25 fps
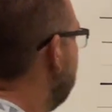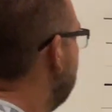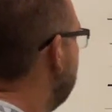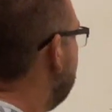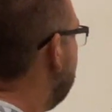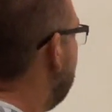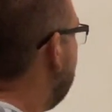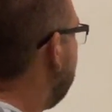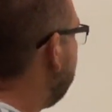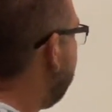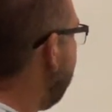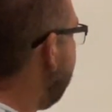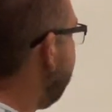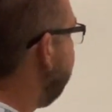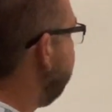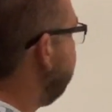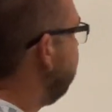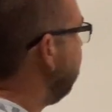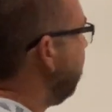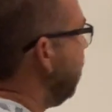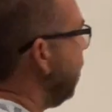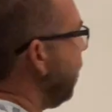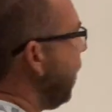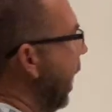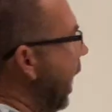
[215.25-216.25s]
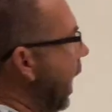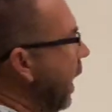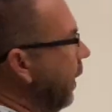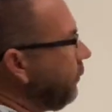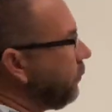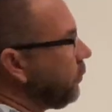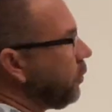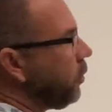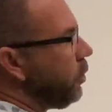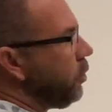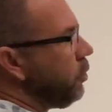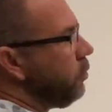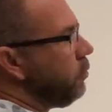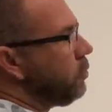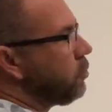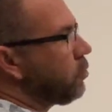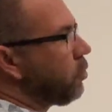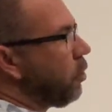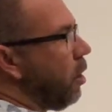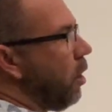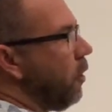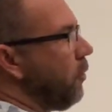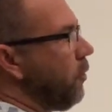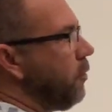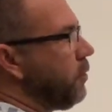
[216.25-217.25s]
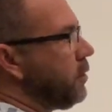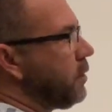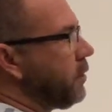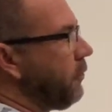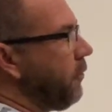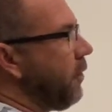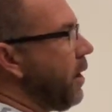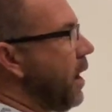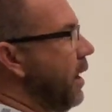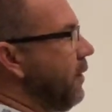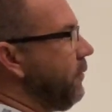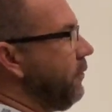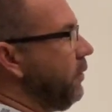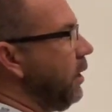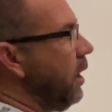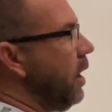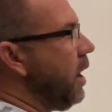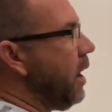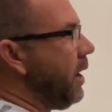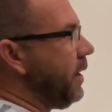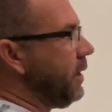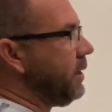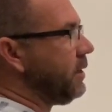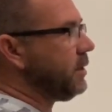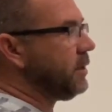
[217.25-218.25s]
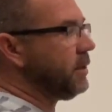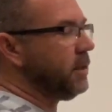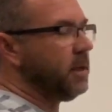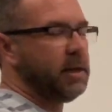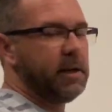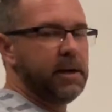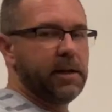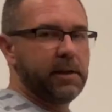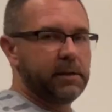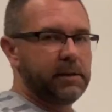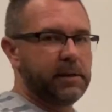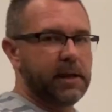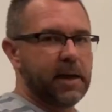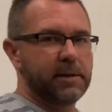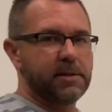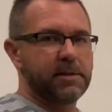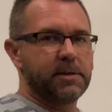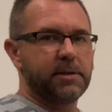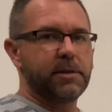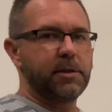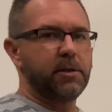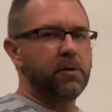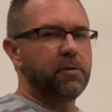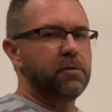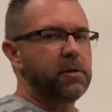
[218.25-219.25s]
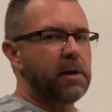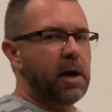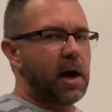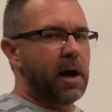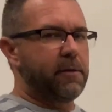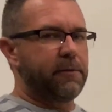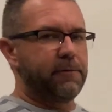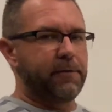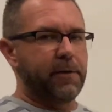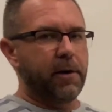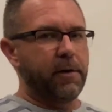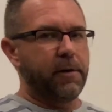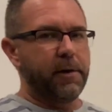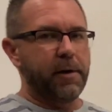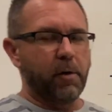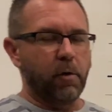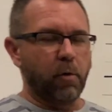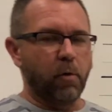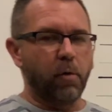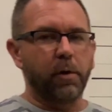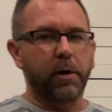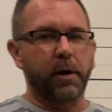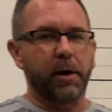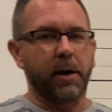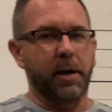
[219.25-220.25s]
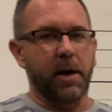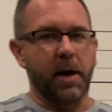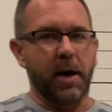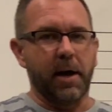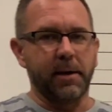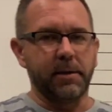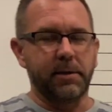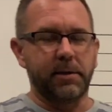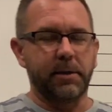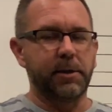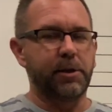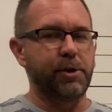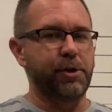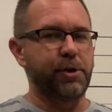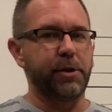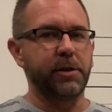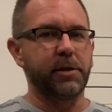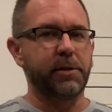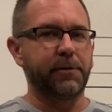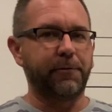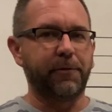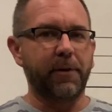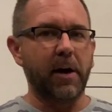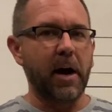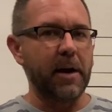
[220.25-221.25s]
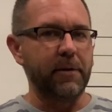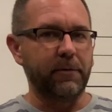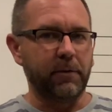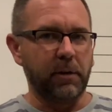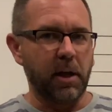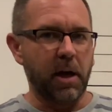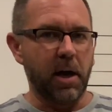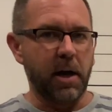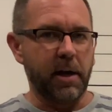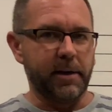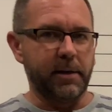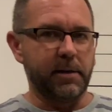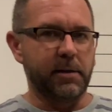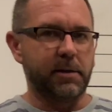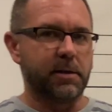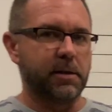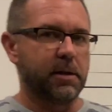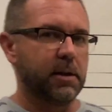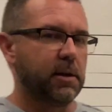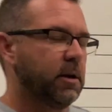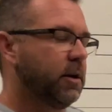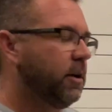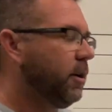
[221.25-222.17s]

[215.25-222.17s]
Okay, after you draw those 5 lines, that's still not very organized. It's just 5 lines.